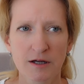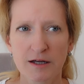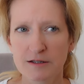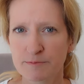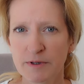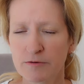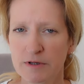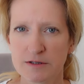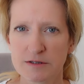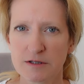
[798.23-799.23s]

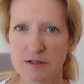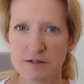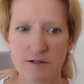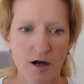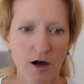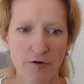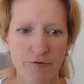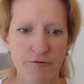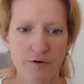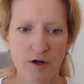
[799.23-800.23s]
experiences of